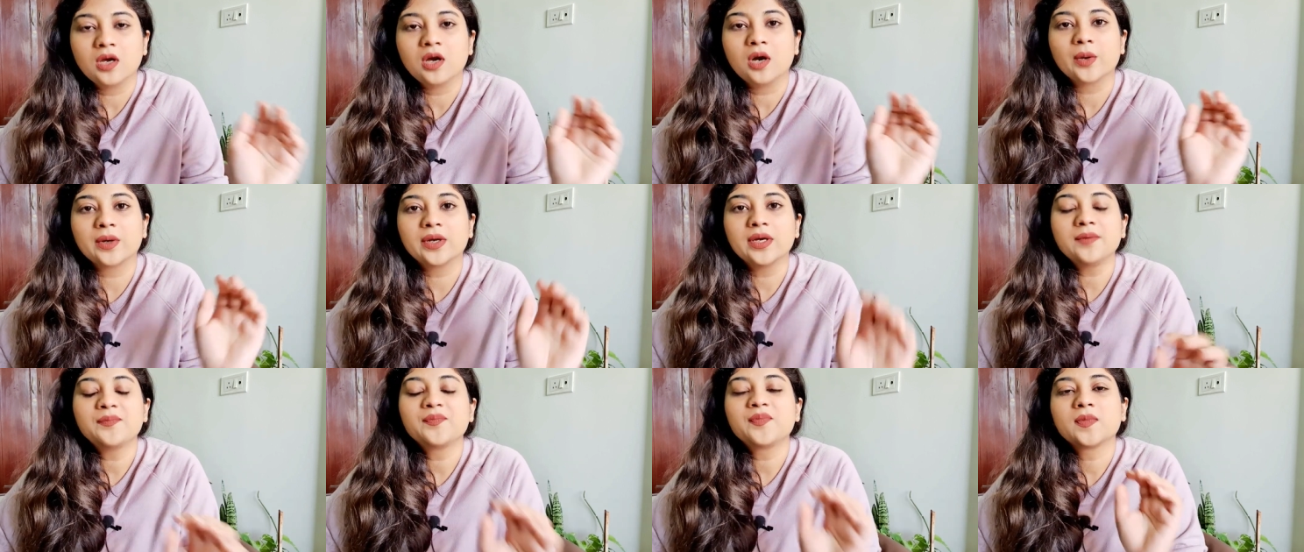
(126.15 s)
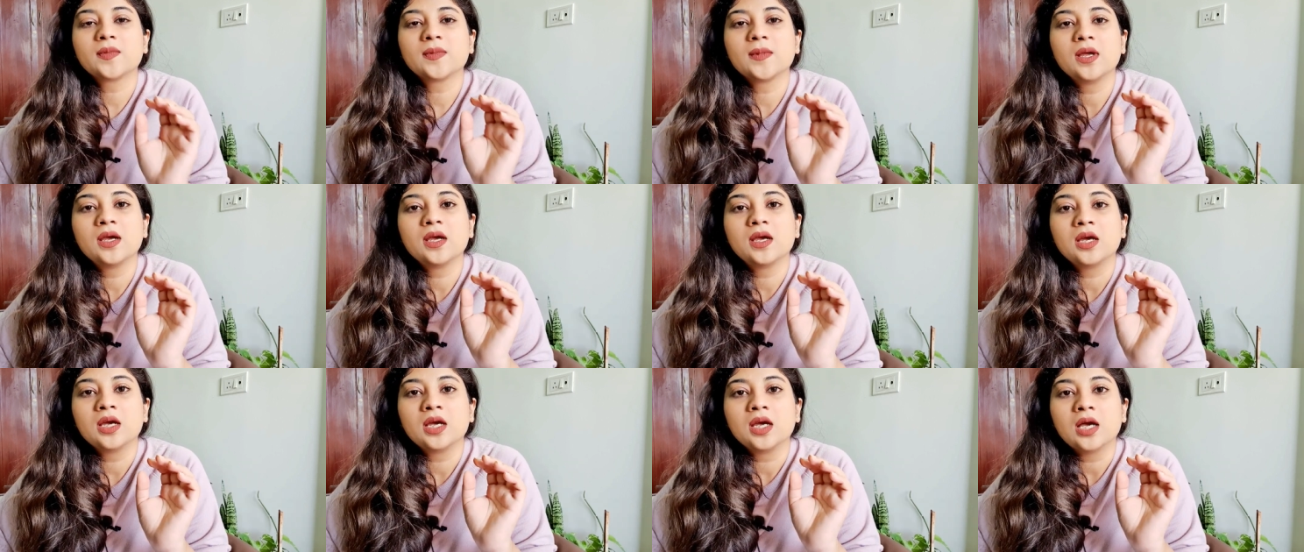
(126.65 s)
Okay,
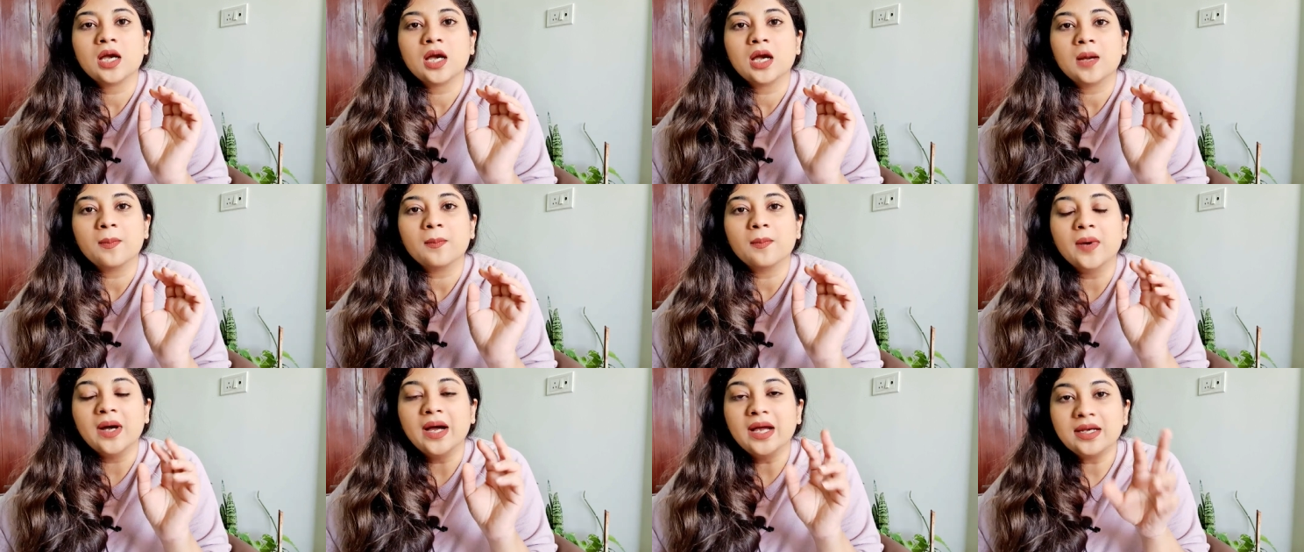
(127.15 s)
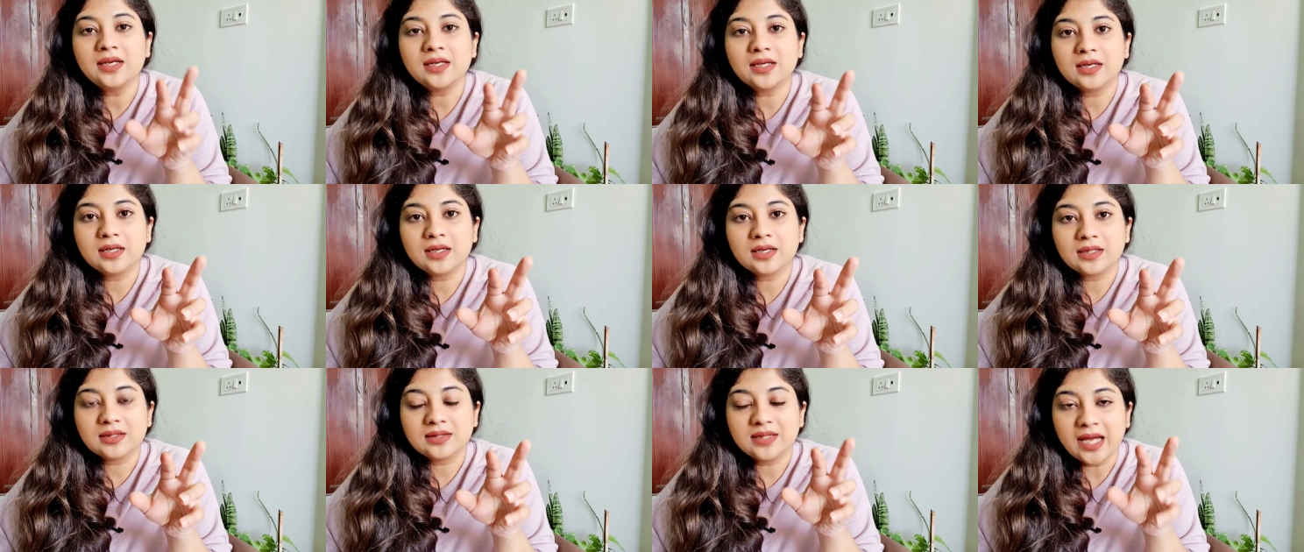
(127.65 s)
but
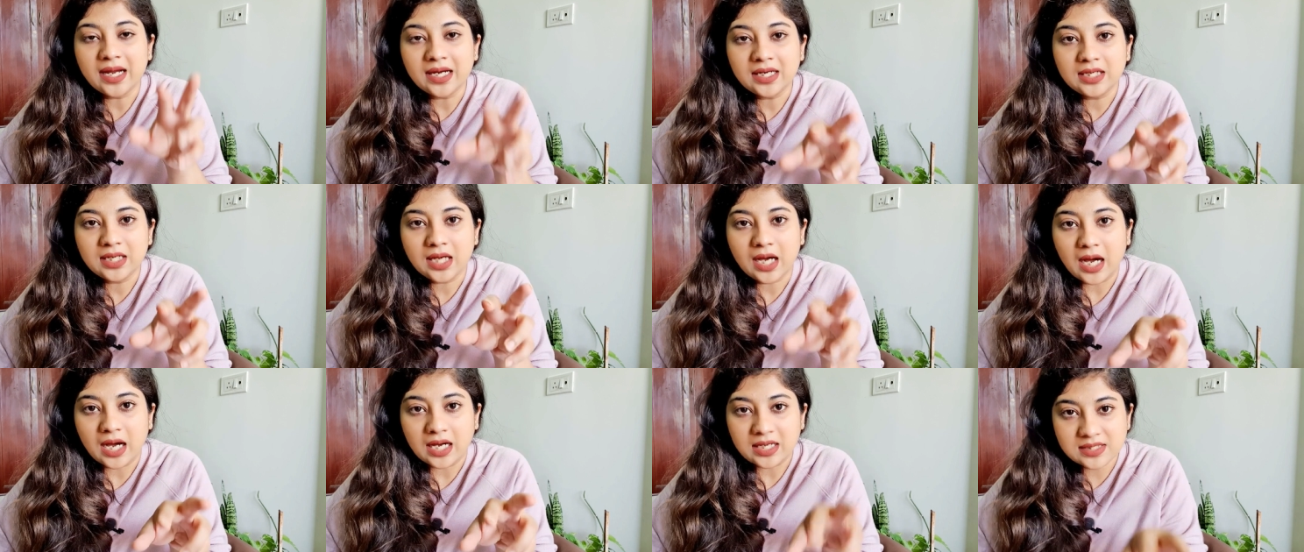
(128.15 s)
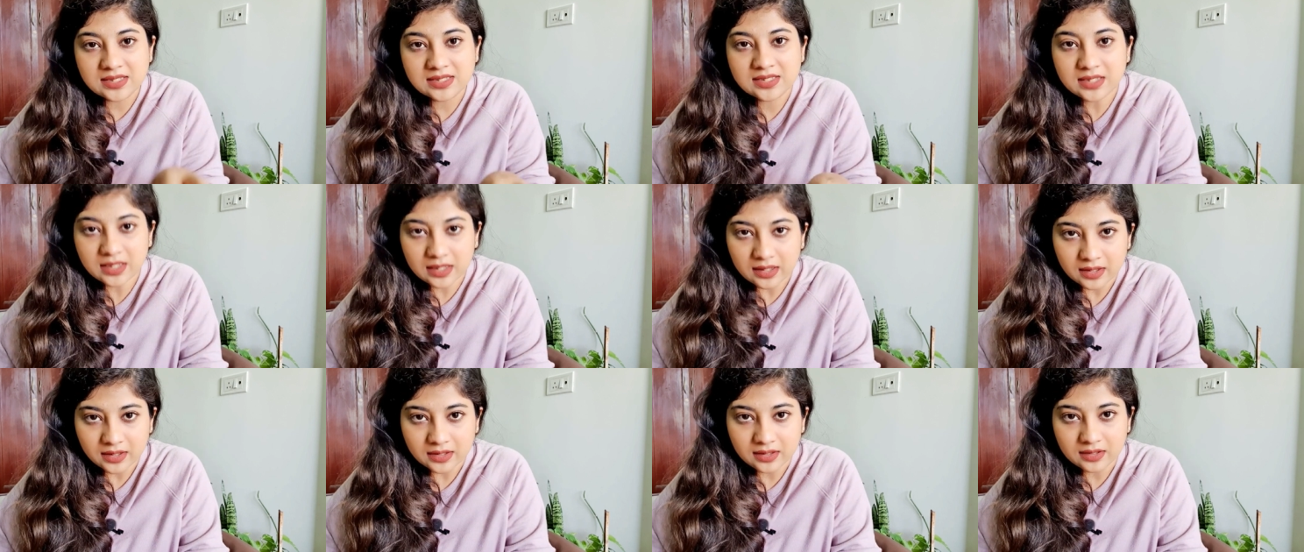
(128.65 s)
that
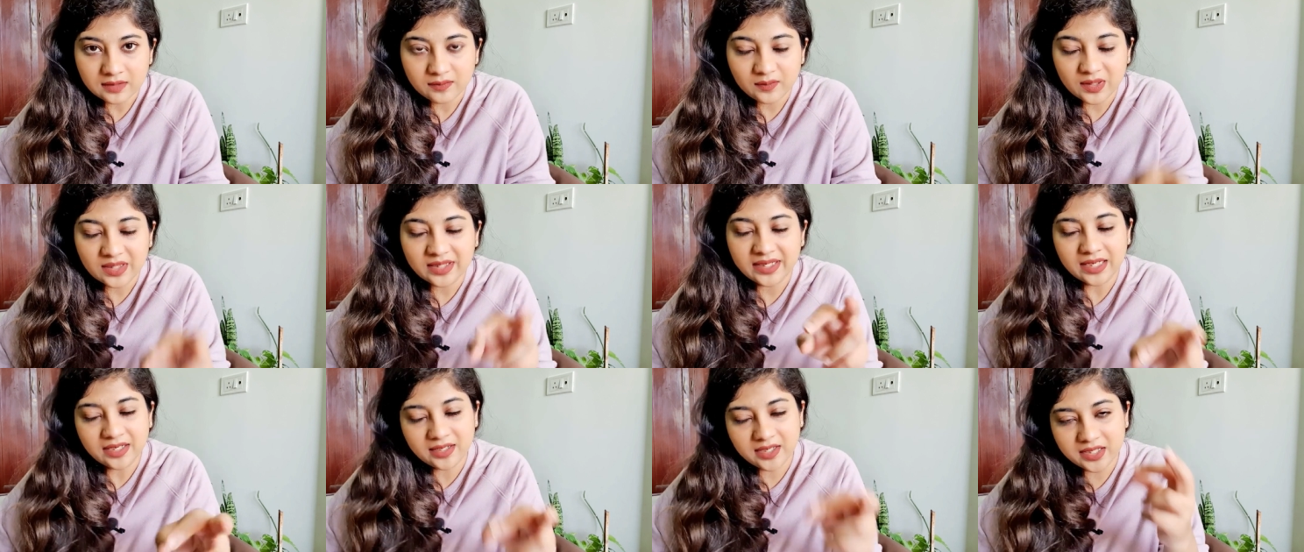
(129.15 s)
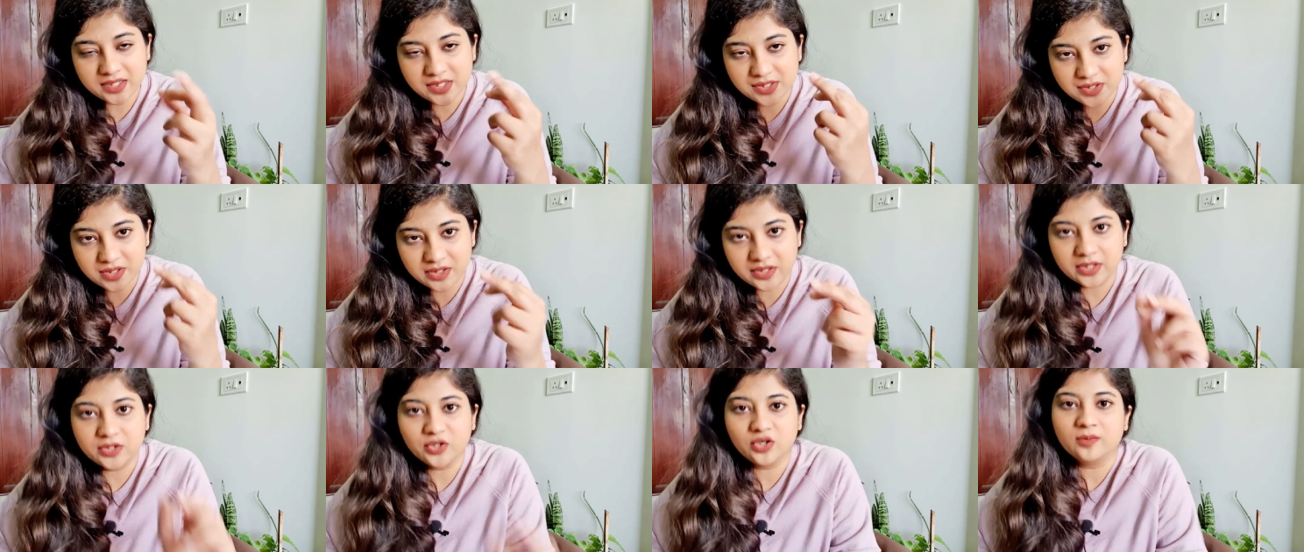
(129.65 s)
answer will get
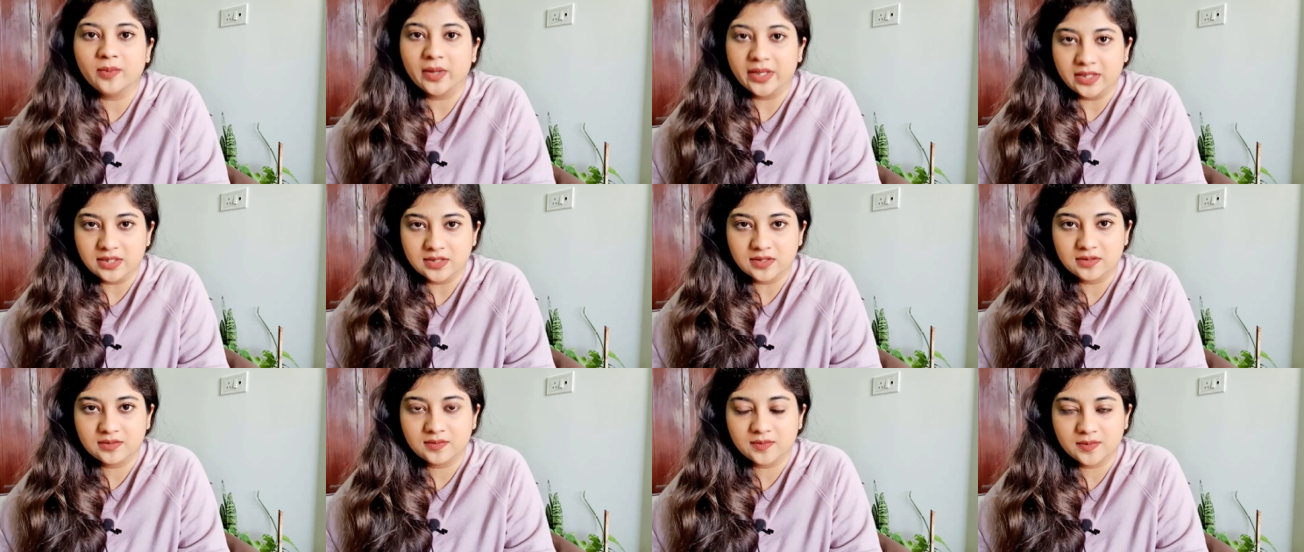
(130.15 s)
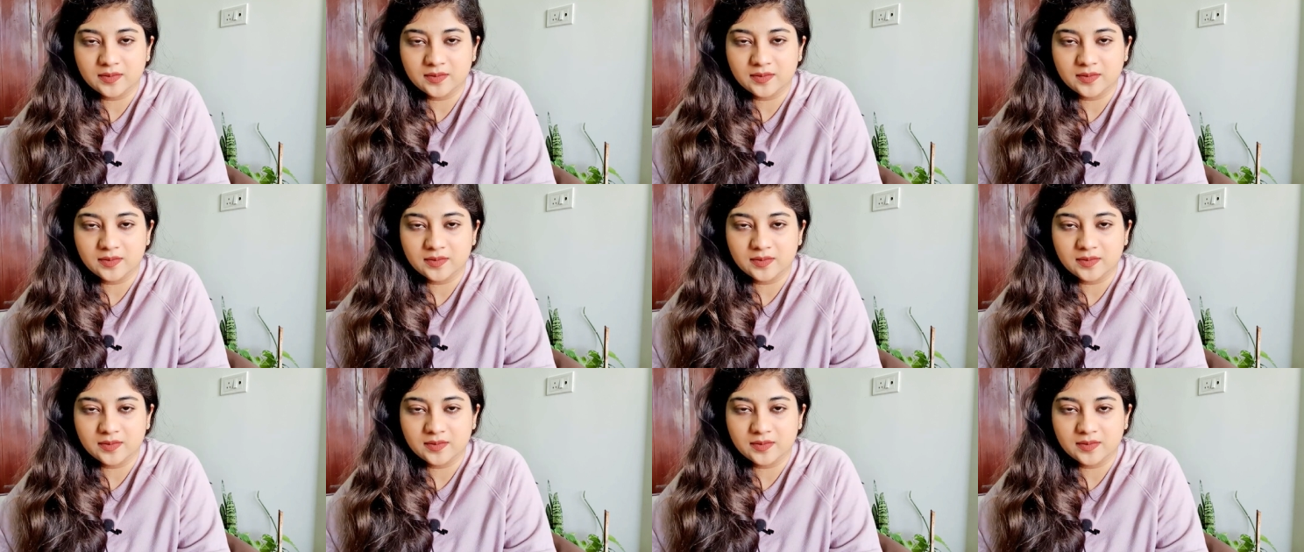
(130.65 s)
registered in your mind